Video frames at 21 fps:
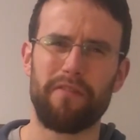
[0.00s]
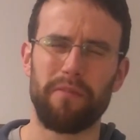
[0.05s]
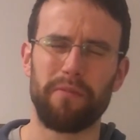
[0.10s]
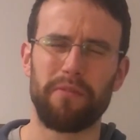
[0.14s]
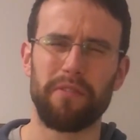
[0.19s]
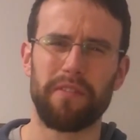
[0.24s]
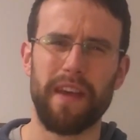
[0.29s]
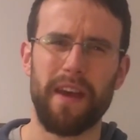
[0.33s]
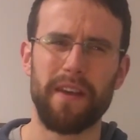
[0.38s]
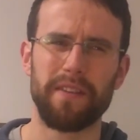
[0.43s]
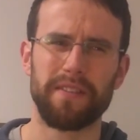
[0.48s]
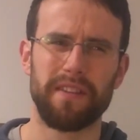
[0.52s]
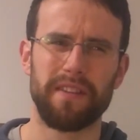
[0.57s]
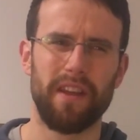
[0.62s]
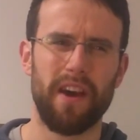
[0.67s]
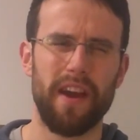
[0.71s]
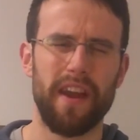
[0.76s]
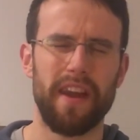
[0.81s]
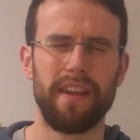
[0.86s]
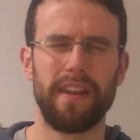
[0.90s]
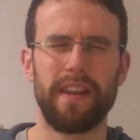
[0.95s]
From
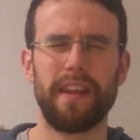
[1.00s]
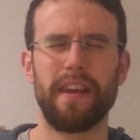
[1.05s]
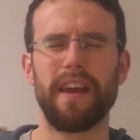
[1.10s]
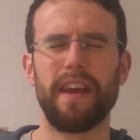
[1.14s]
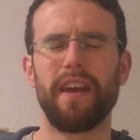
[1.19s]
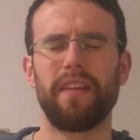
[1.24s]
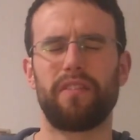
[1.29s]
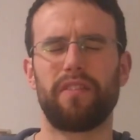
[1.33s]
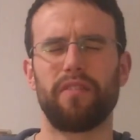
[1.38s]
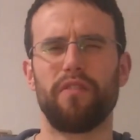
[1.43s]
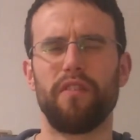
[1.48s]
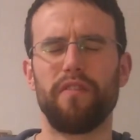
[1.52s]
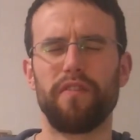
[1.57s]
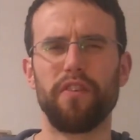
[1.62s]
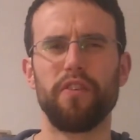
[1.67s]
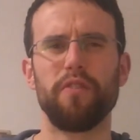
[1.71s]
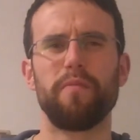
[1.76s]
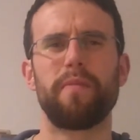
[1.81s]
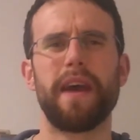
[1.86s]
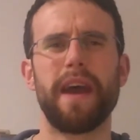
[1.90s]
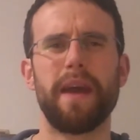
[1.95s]
2009. It's a
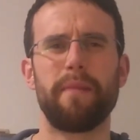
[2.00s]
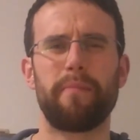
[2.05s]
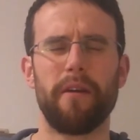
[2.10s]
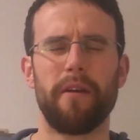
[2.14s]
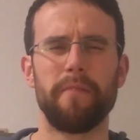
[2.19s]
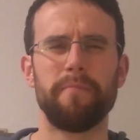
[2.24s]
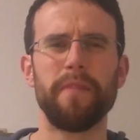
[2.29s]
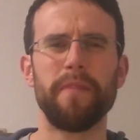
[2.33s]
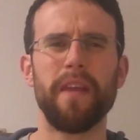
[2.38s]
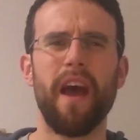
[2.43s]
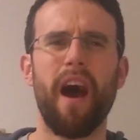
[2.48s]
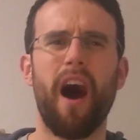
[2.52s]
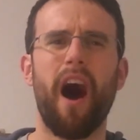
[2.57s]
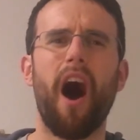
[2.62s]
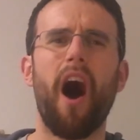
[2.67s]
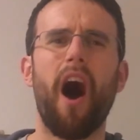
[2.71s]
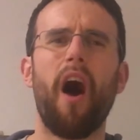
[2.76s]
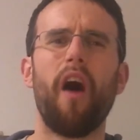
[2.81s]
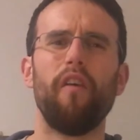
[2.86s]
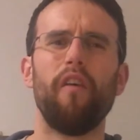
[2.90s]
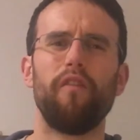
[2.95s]
review paper
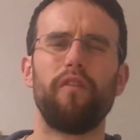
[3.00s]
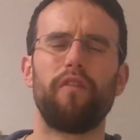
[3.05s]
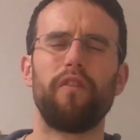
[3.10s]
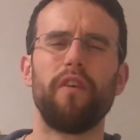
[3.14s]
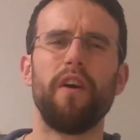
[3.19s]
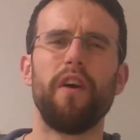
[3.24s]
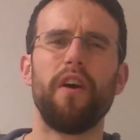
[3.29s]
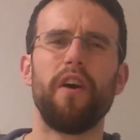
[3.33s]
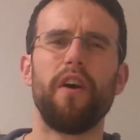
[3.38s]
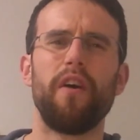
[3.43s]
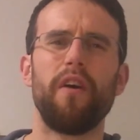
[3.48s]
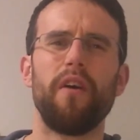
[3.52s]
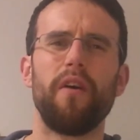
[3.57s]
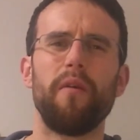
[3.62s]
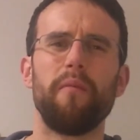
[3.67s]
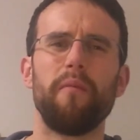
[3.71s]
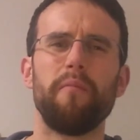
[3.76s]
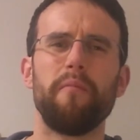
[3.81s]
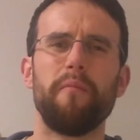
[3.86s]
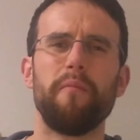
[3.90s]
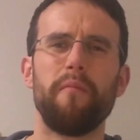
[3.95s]
of
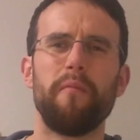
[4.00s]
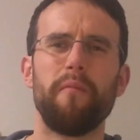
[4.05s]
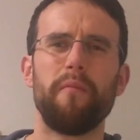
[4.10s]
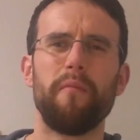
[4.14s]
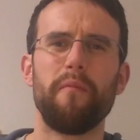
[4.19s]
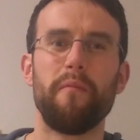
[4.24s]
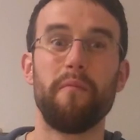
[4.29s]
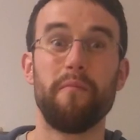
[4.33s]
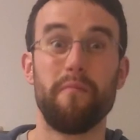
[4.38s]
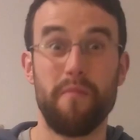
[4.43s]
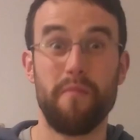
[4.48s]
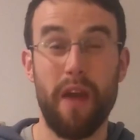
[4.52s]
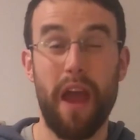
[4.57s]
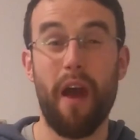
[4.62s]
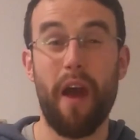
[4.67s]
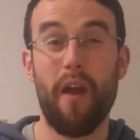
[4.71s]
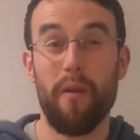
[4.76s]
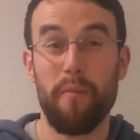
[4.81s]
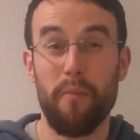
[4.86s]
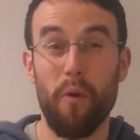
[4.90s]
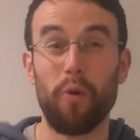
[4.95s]

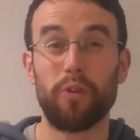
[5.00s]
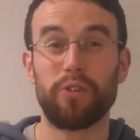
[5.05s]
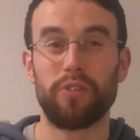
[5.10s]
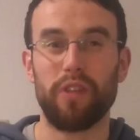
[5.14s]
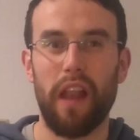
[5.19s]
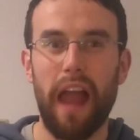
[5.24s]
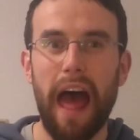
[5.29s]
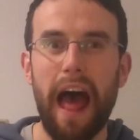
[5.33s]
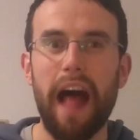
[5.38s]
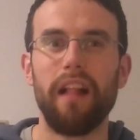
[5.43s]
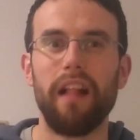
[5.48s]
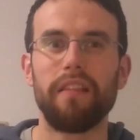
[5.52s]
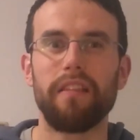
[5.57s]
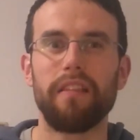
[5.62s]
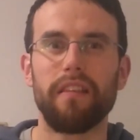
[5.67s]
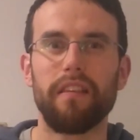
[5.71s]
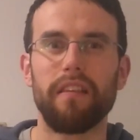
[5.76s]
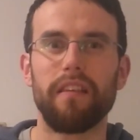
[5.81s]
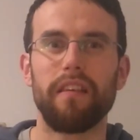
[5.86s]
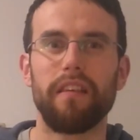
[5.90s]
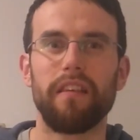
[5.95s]
our emotional
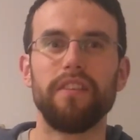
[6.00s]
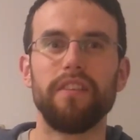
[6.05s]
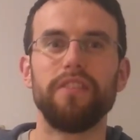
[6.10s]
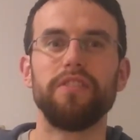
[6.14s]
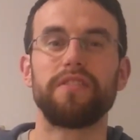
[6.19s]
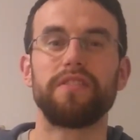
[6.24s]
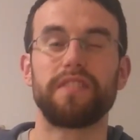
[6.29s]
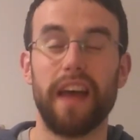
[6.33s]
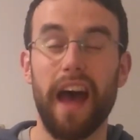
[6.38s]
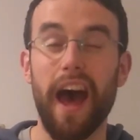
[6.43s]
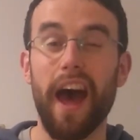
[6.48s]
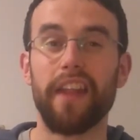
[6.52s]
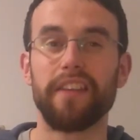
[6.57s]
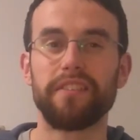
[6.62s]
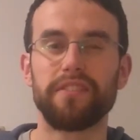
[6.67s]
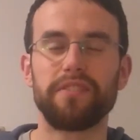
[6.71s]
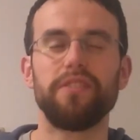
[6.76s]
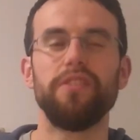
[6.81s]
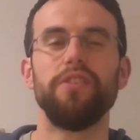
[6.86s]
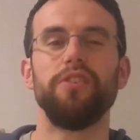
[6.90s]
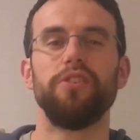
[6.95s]
health
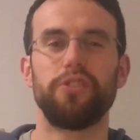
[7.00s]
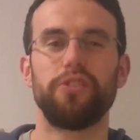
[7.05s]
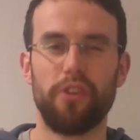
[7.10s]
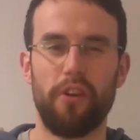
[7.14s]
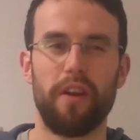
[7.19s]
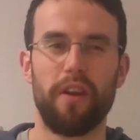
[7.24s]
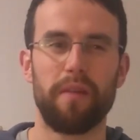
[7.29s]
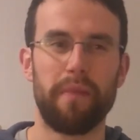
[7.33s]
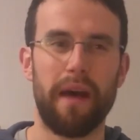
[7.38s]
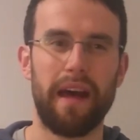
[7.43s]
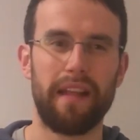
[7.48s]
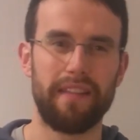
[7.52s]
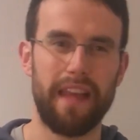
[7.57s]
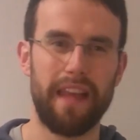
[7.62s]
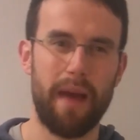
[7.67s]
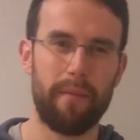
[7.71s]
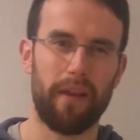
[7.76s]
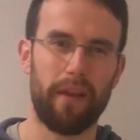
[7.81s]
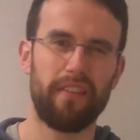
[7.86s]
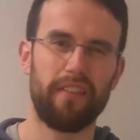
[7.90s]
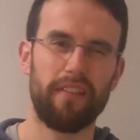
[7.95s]
status during
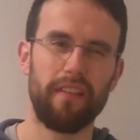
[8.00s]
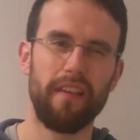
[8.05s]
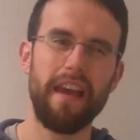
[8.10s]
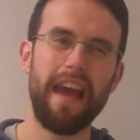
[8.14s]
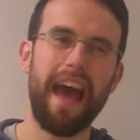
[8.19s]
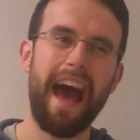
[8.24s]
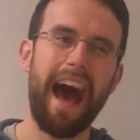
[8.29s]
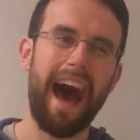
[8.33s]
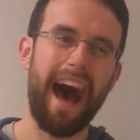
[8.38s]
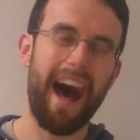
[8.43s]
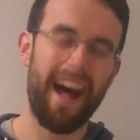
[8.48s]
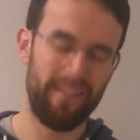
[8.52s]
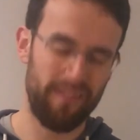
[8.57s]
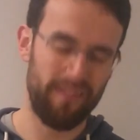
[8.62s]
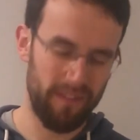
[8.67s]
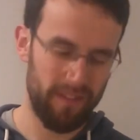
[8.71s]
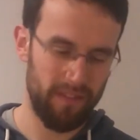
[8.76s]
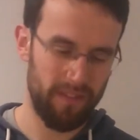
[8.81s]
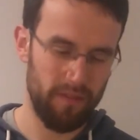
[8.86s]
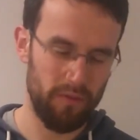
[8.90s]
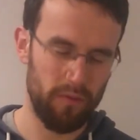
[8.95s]
pandemics.
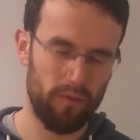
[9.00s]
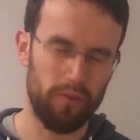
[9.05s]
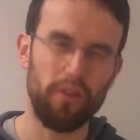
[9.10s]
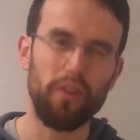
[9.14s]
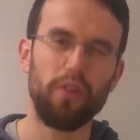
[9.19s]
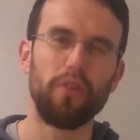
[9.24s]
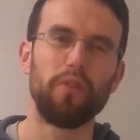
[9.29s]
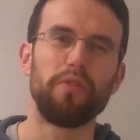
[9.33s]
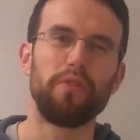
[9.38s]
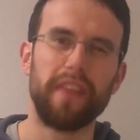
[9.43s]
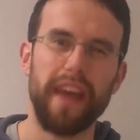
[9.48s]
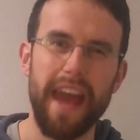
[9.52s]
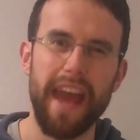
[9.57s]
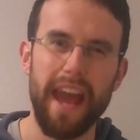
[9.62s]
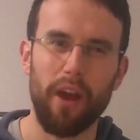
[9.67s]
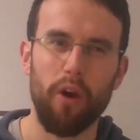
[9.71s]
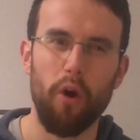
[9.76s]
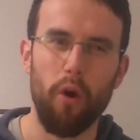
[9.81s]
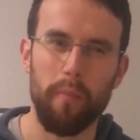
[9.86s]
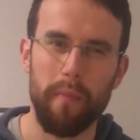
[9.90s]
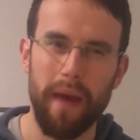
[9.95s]
And there's 2
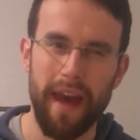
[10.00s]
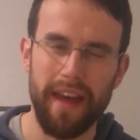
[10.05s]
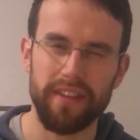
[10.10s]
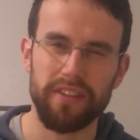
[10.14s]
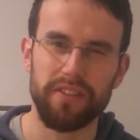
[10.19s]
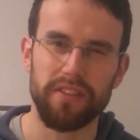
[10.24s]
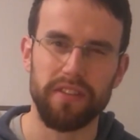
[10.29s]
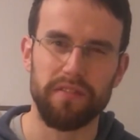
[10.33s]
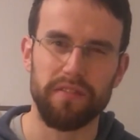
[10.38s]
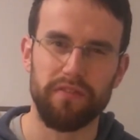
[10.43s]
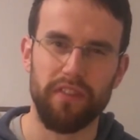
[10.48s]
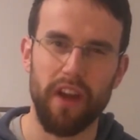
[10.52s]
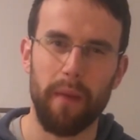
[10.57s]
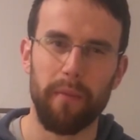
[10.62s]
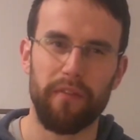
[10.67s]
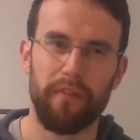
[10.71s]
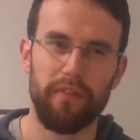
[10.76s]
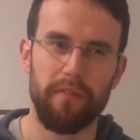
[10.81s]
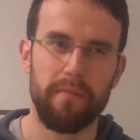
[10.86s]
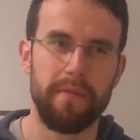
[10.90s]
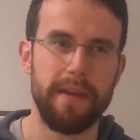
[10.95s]
take-home messages
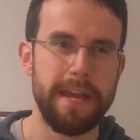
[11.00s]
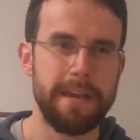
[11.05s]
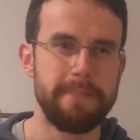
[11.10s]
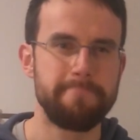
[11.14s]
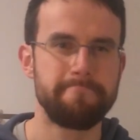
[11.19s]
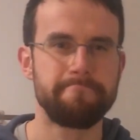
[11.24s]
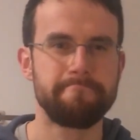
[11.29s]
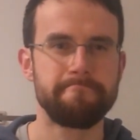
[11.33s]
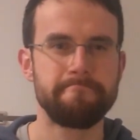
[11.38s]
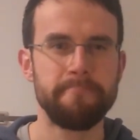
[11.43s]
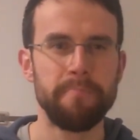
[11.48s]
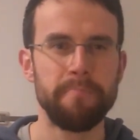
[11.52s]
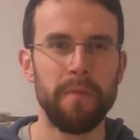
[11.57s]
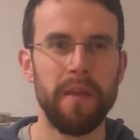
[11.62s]
from it for me.